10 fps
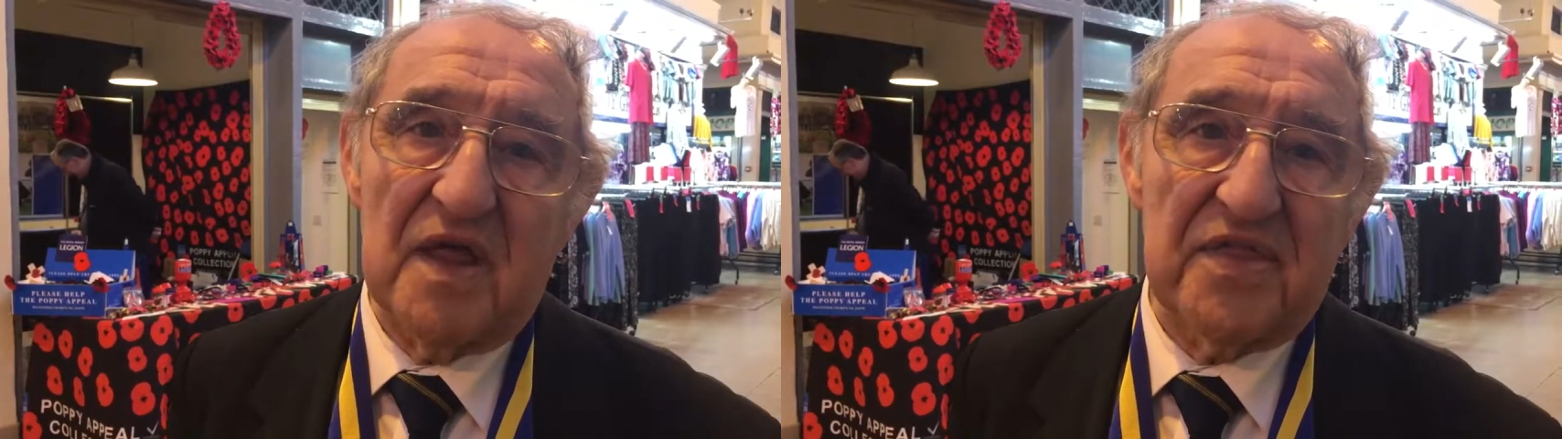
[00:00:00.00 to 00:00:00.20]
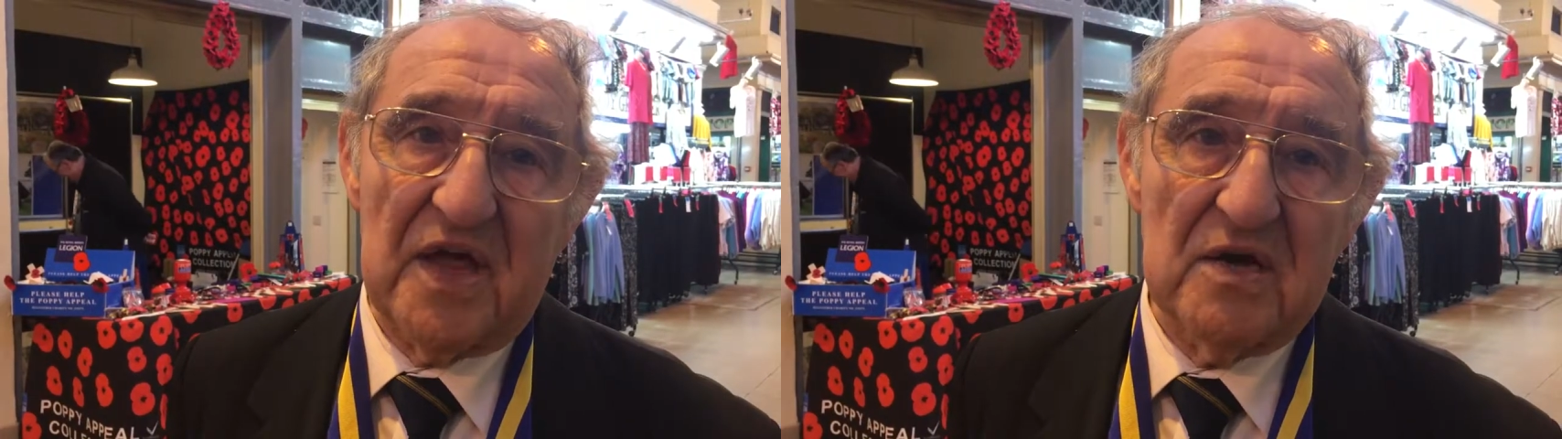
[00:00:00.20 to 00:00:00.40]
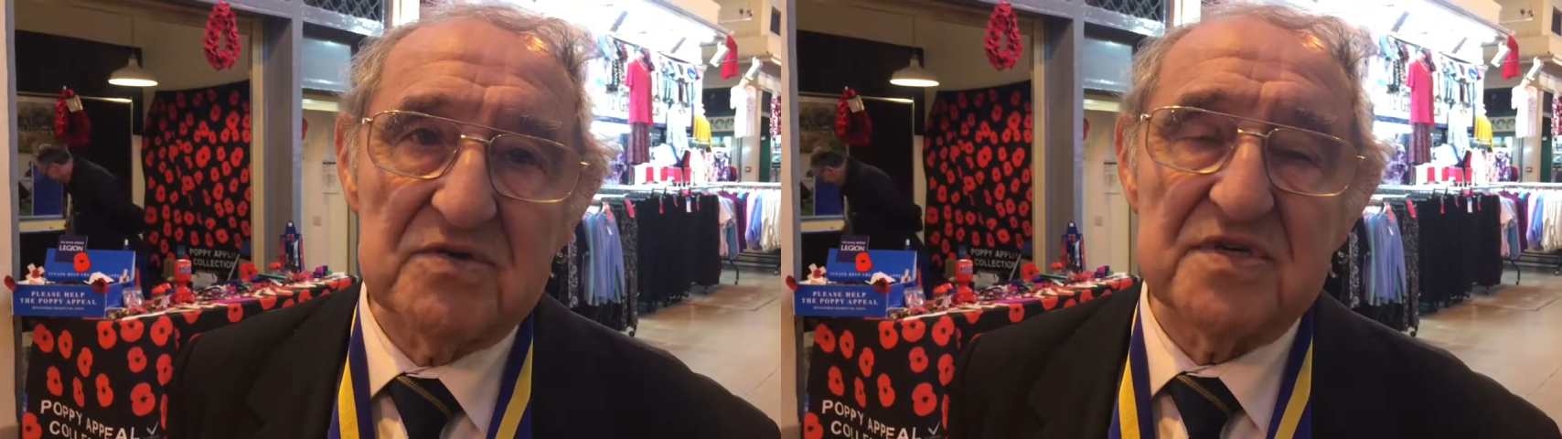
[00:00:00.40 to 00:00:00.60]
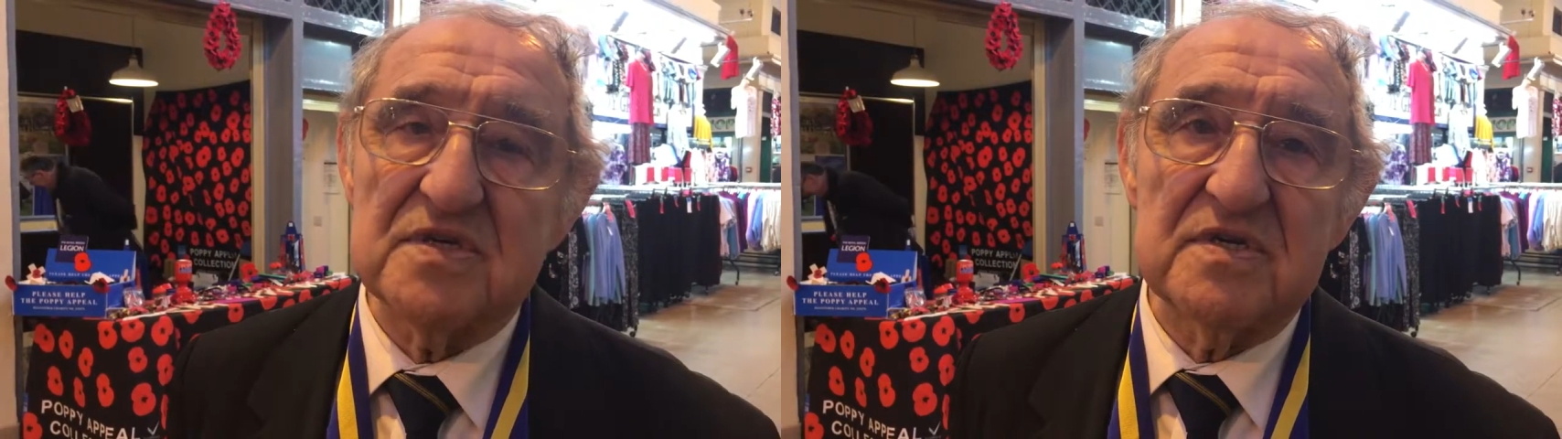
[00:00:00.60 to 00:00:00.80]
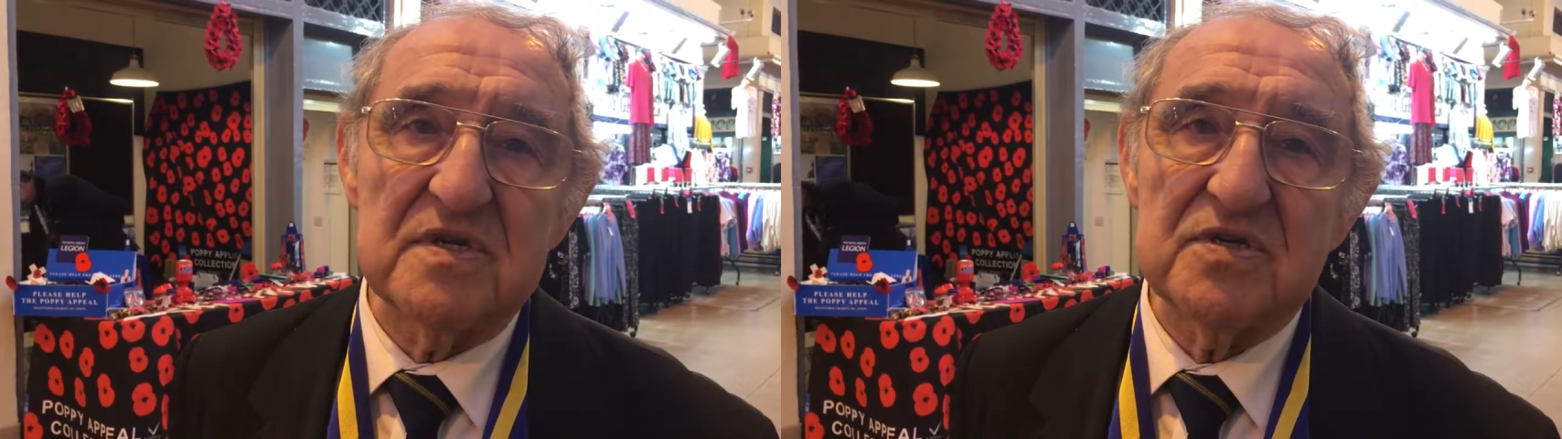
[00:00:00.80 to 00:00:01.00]
a
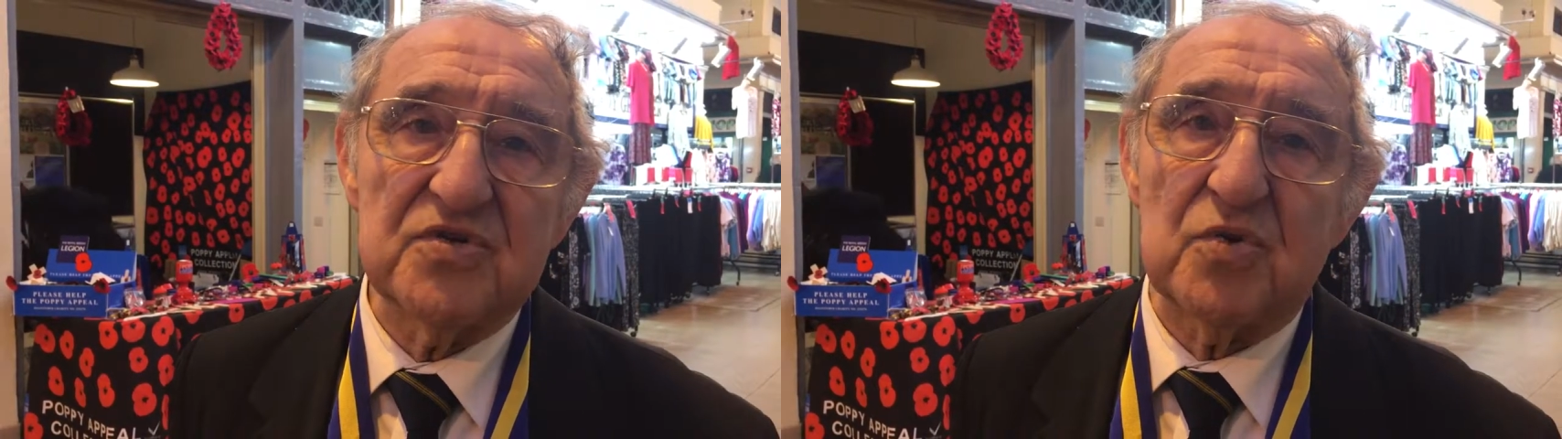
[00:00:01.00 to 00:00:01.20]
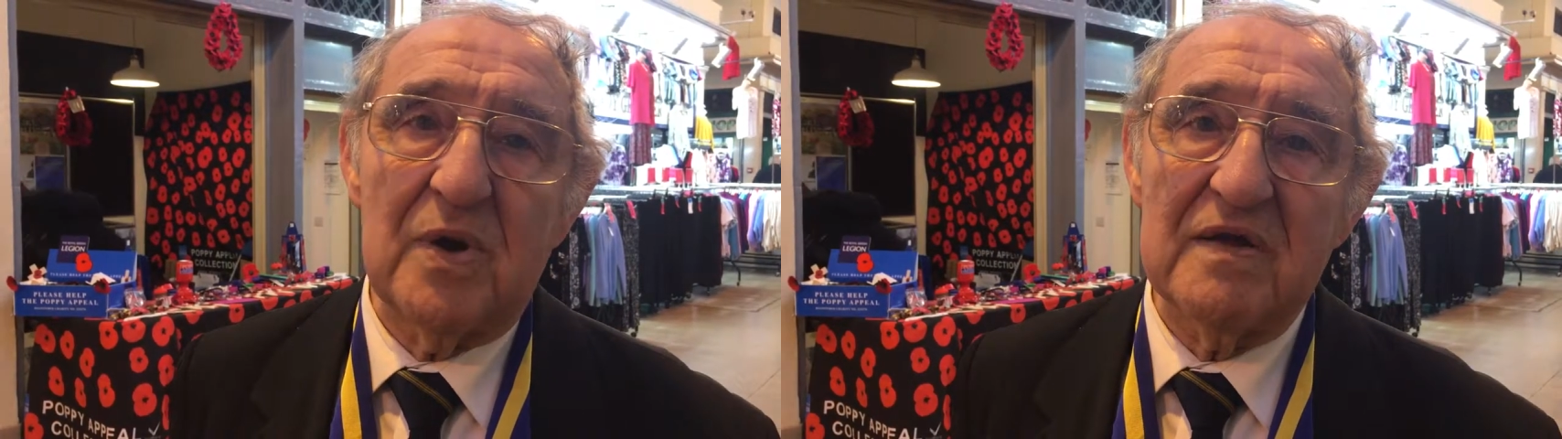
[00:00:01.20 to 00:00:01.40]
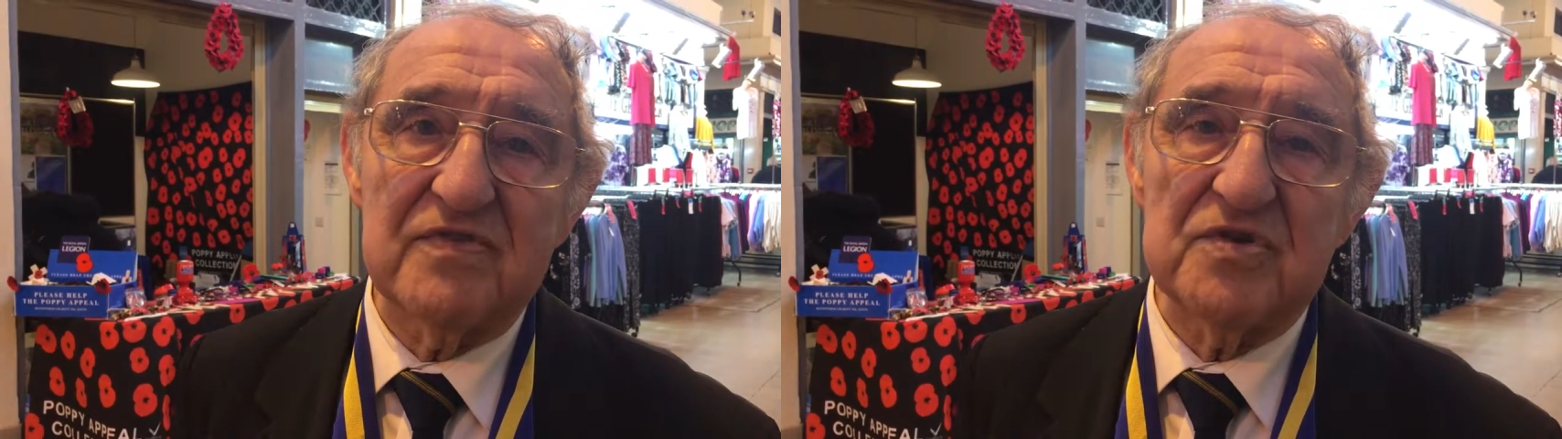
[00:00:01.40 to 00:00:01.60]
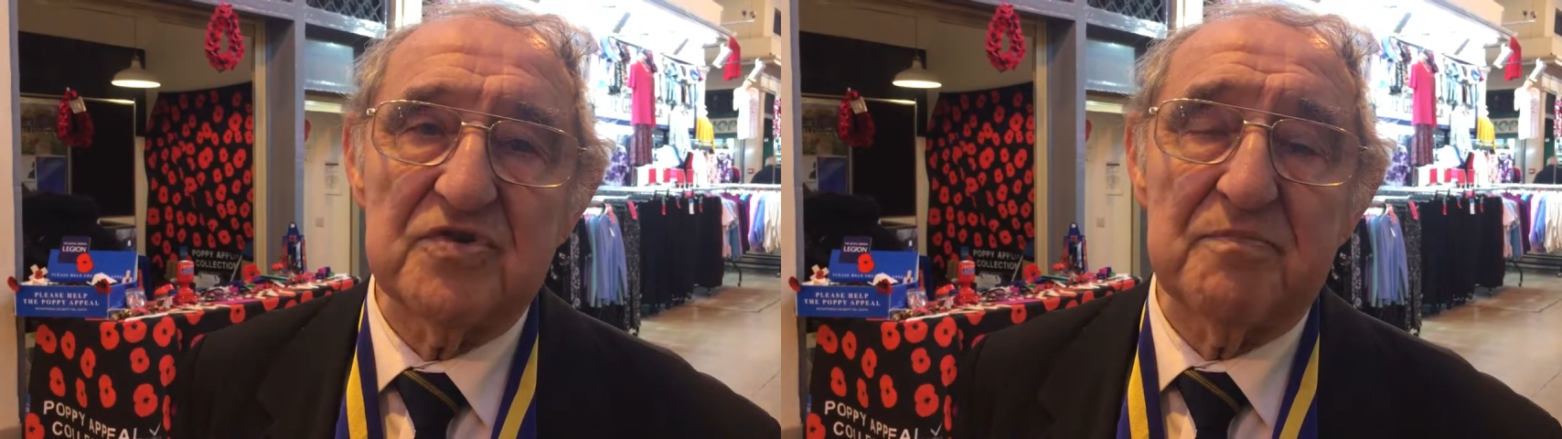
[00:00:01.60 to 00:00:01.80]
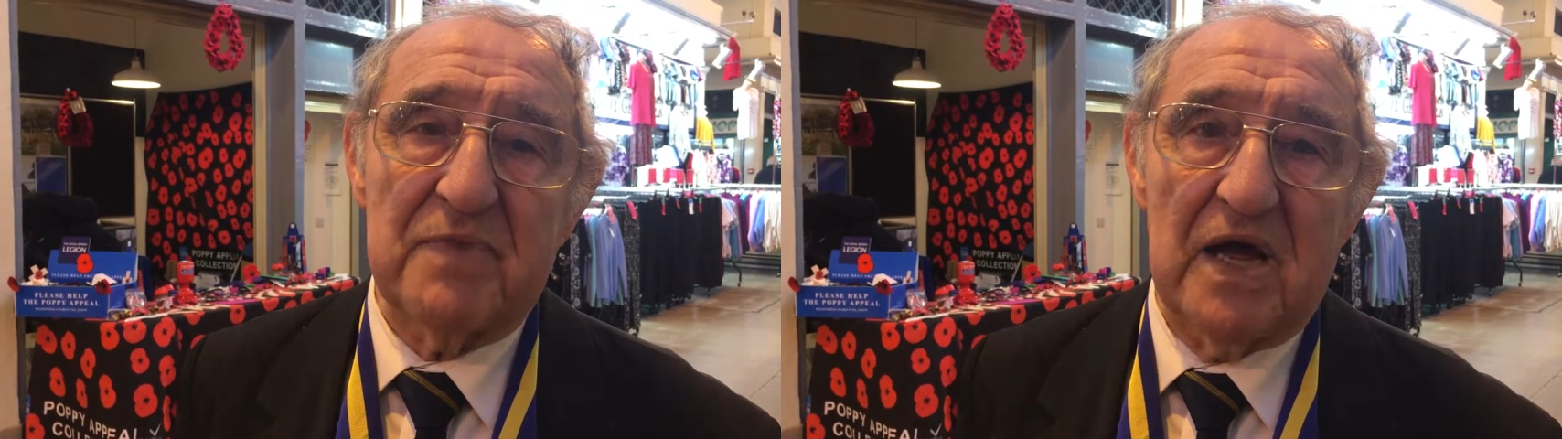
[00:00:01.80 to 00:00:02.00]
thousand, twelve
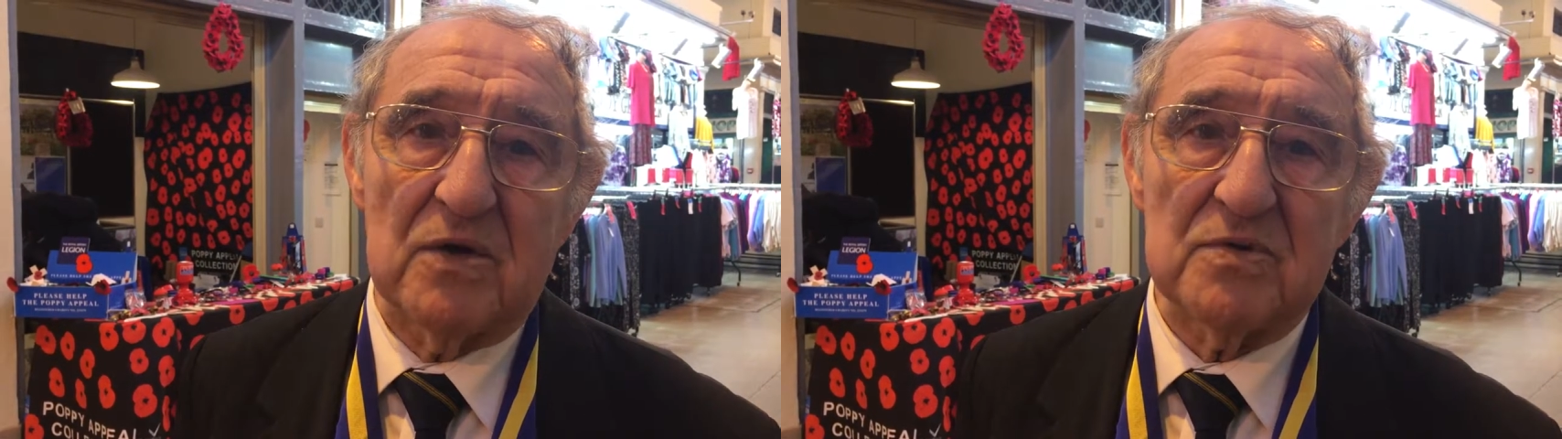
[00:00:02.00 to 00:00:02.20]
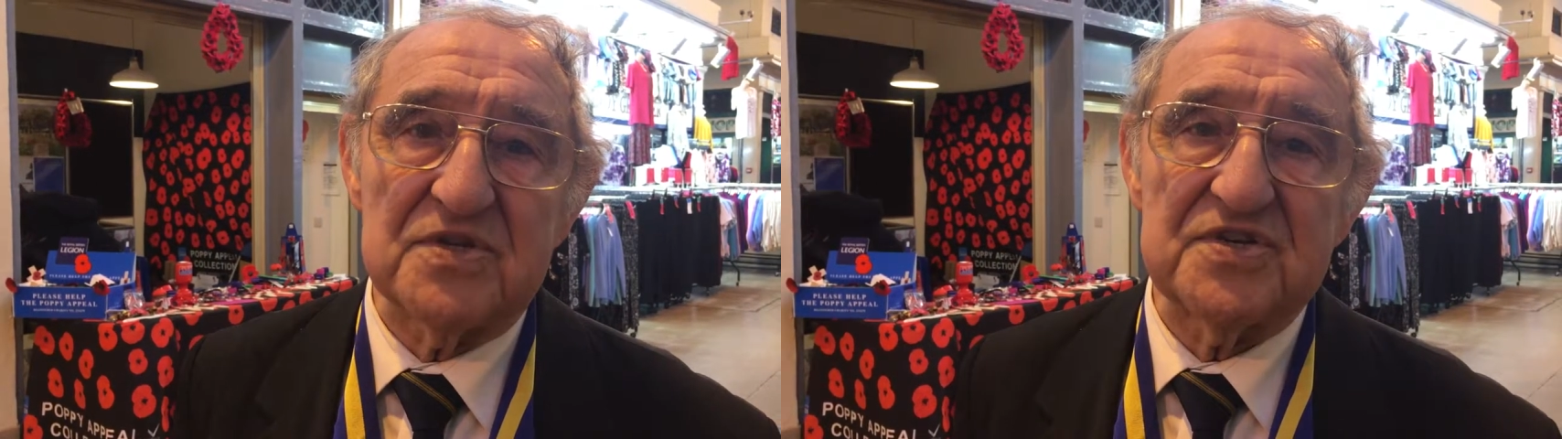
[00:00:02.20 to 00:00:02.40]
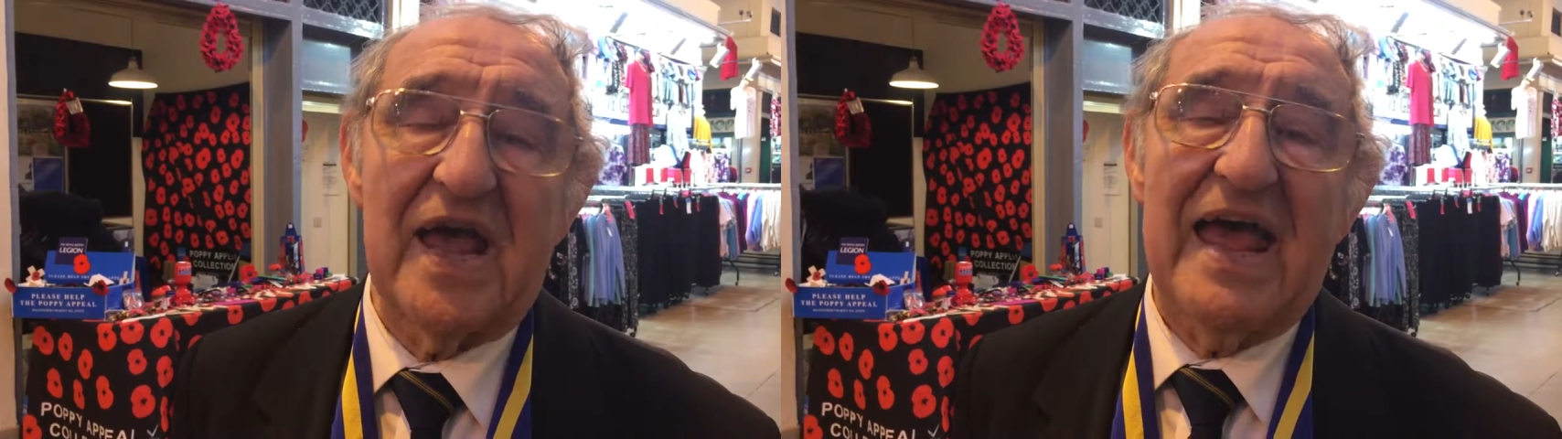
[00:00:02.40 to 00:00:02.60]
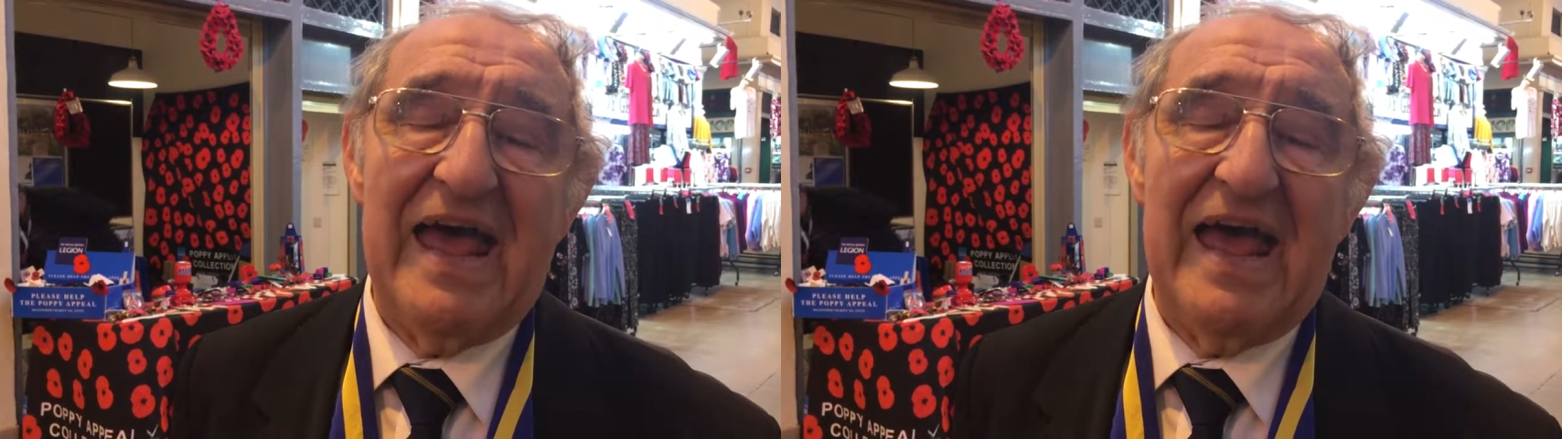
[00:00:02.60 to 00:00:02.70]
hundred pounds